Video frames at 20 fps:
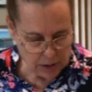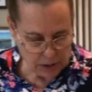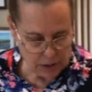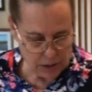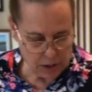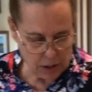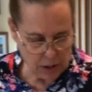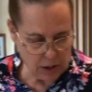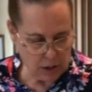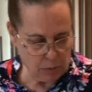to
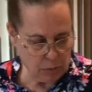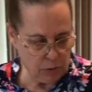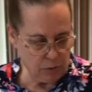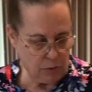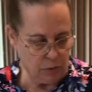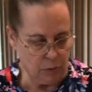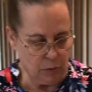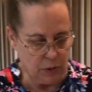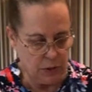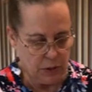keep it
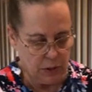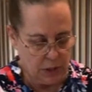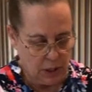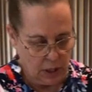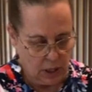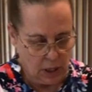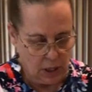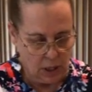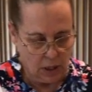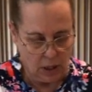from
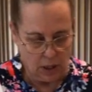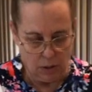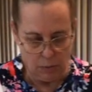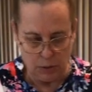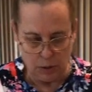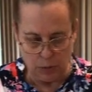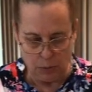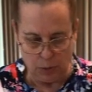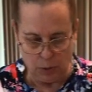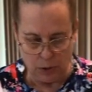sticking. I'm going
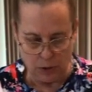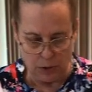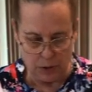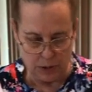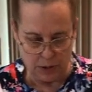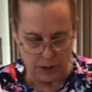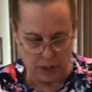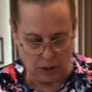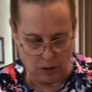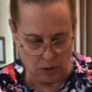to put
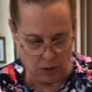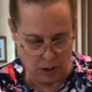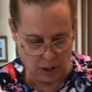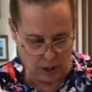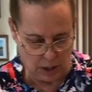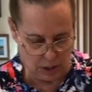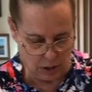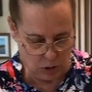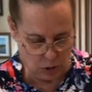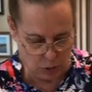this out
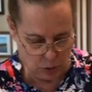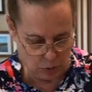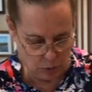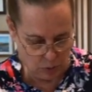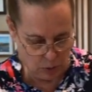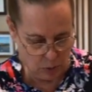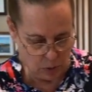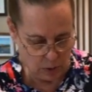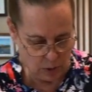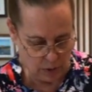onto
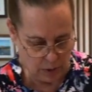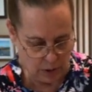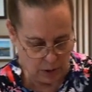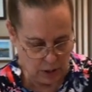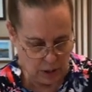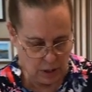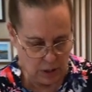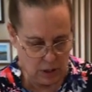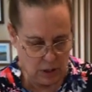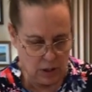
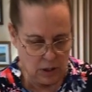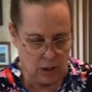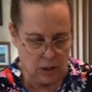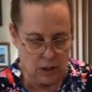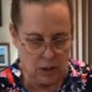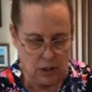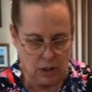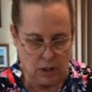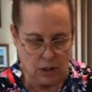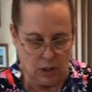
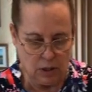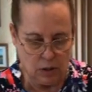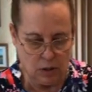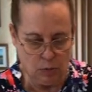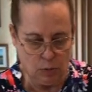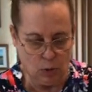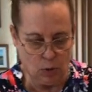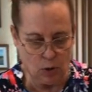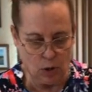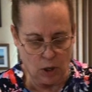the
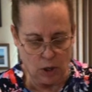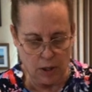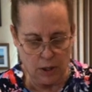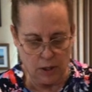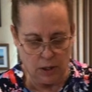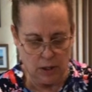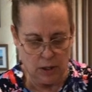board,